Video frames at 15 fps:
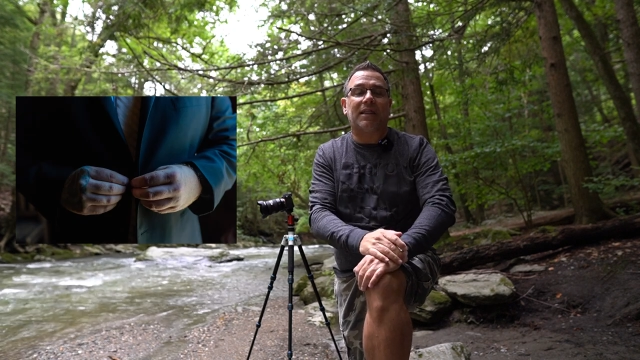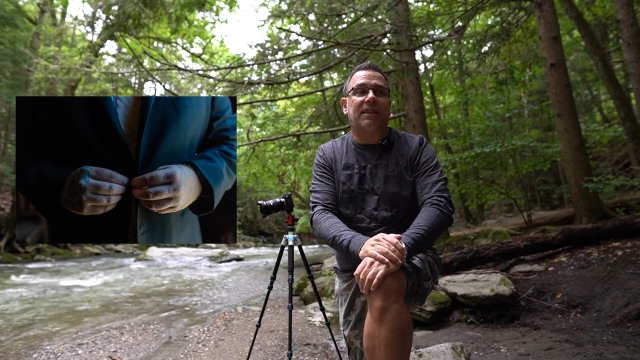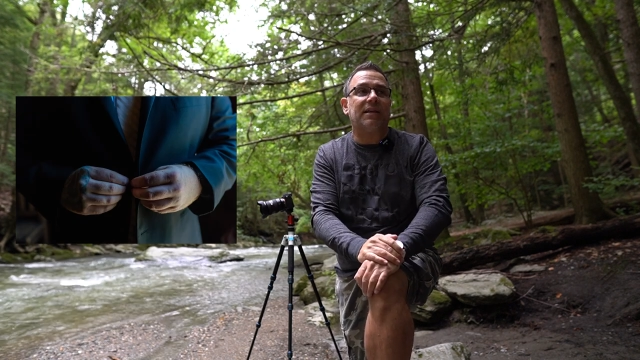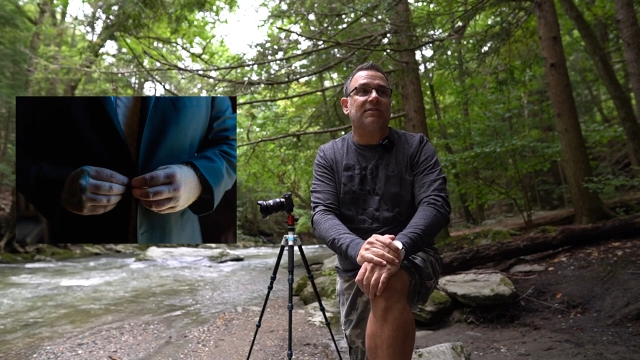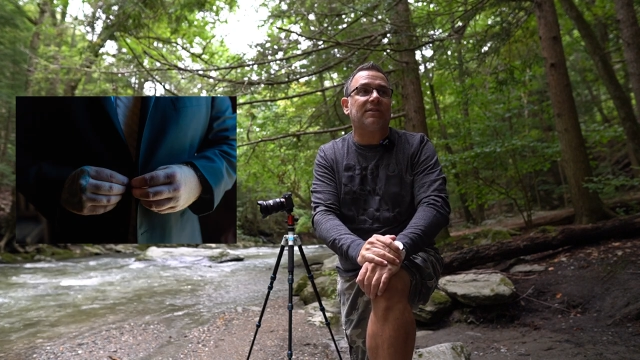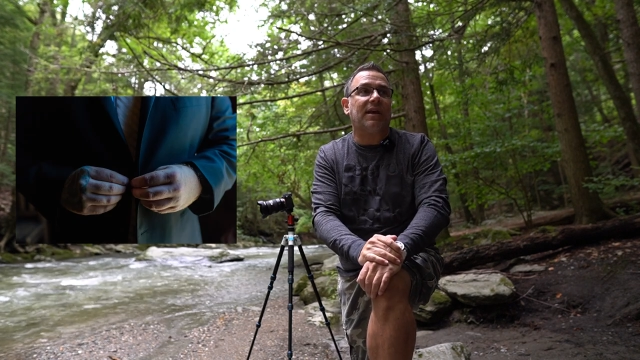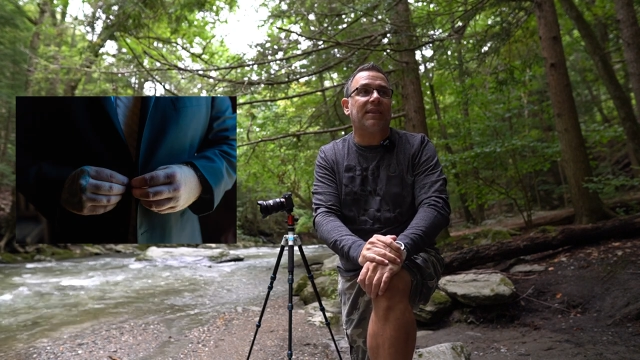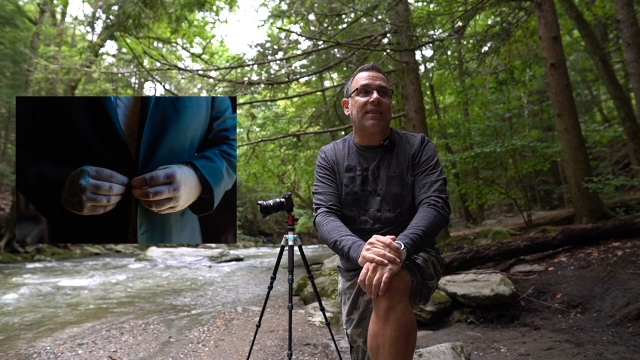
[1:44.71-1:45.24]

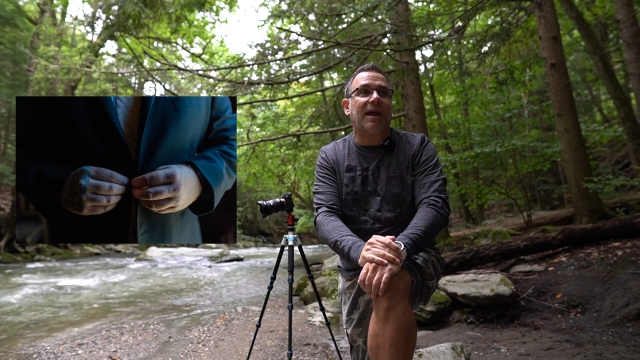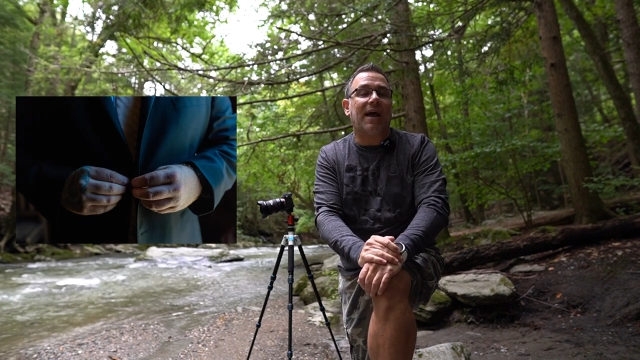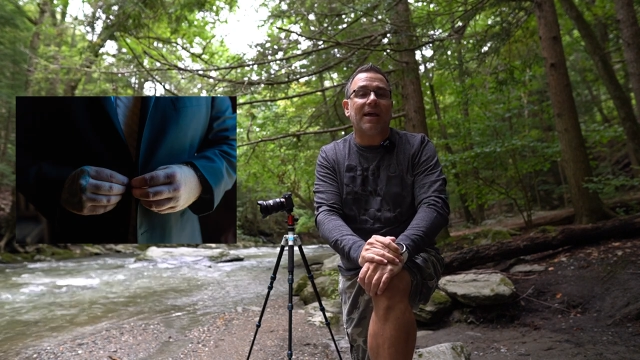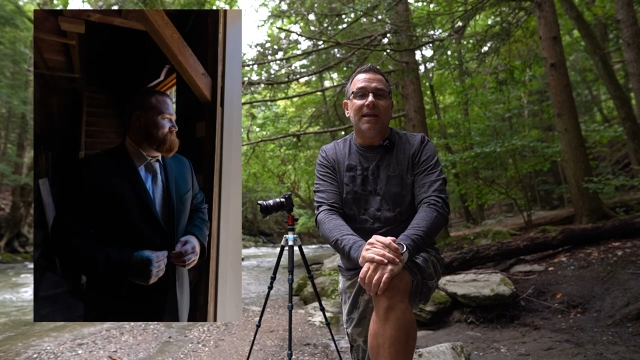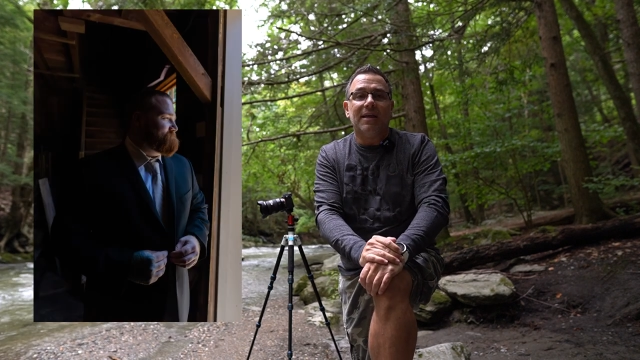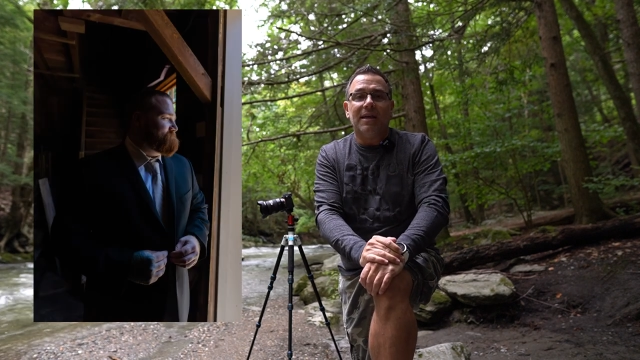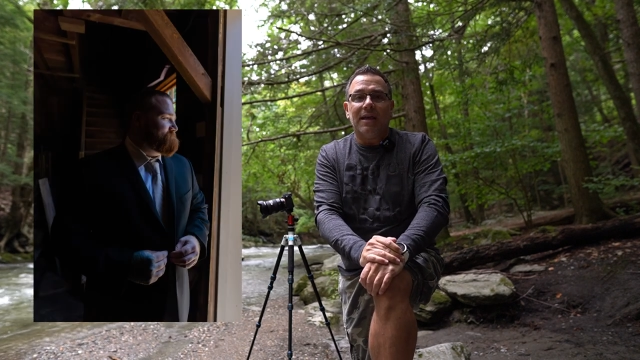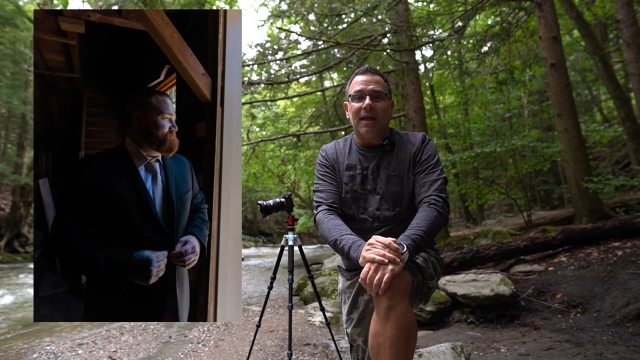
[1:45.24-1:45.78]
things like that.
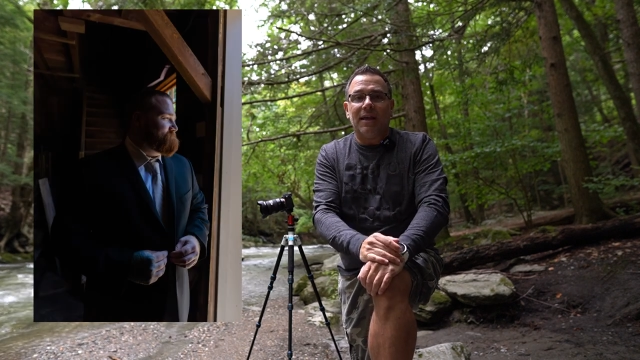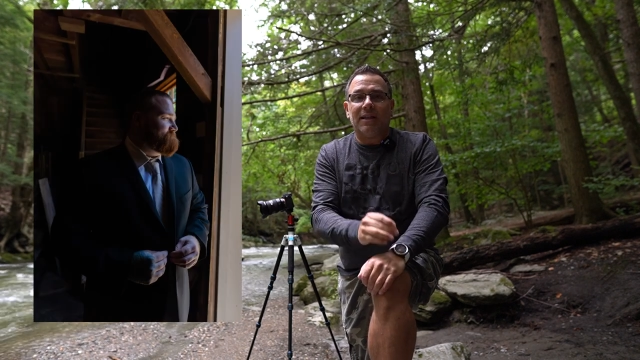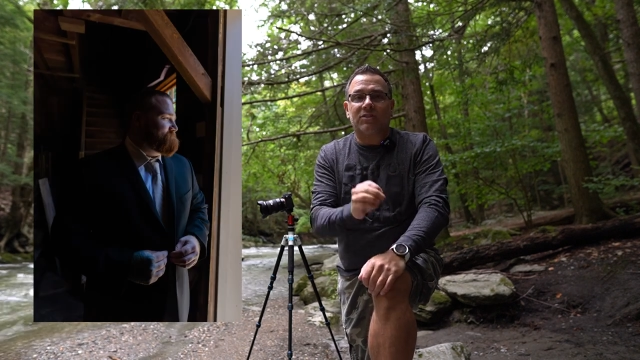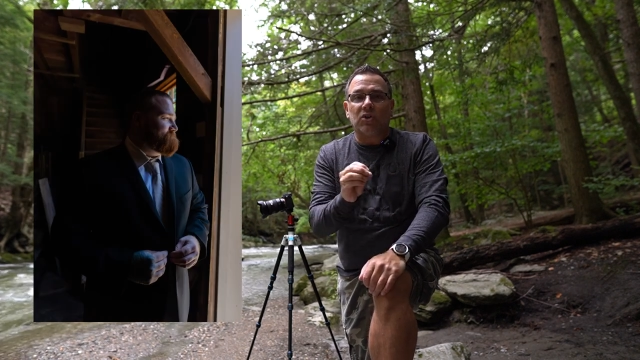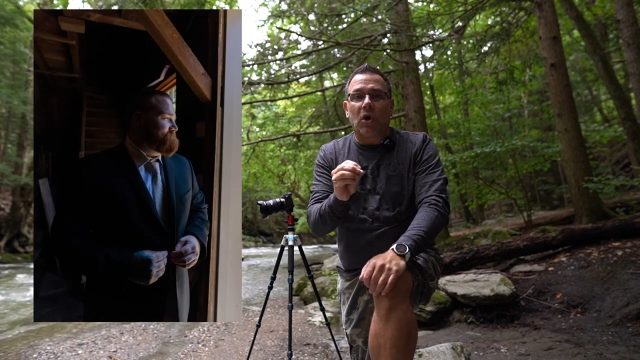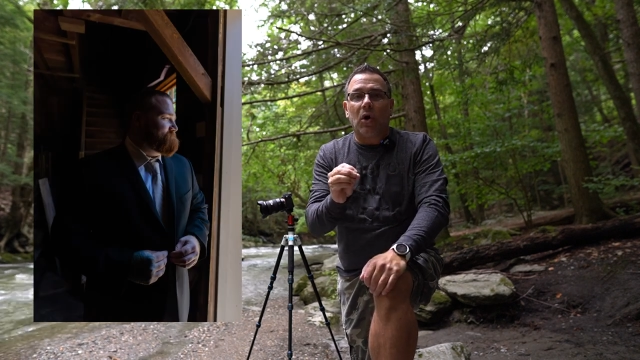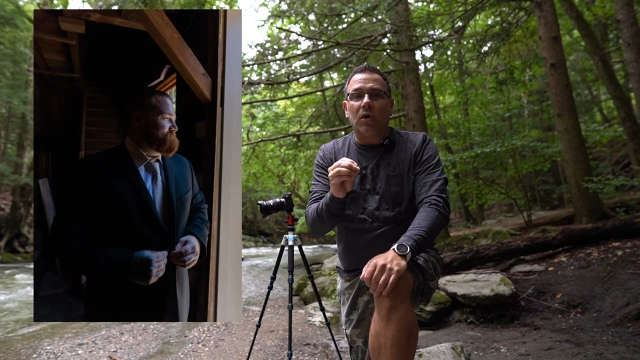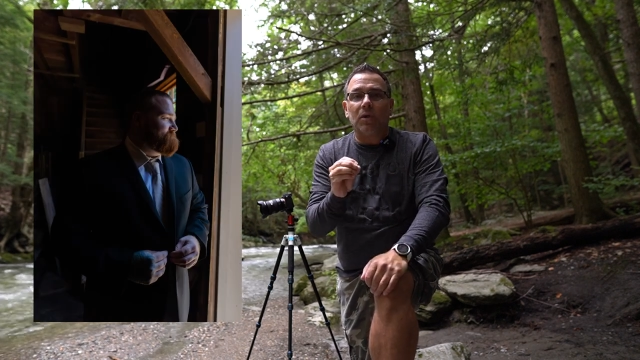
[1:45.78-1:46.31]
And
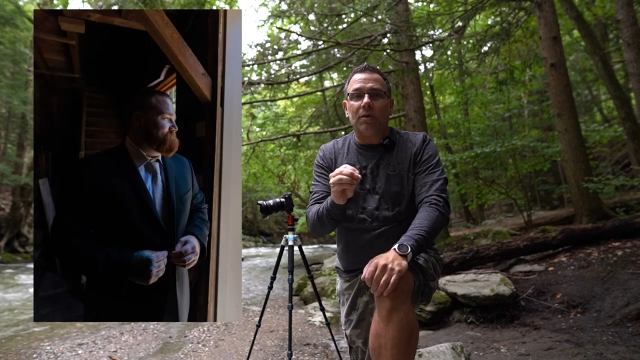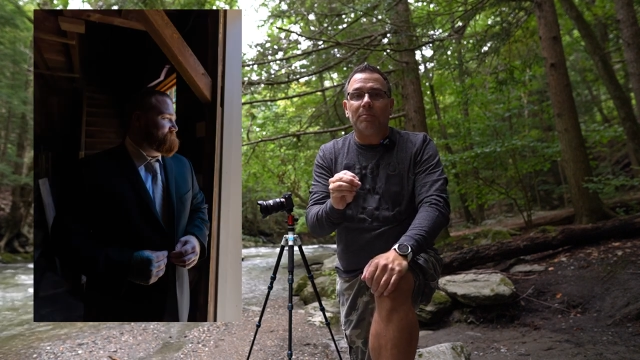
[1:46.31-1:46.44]
it's all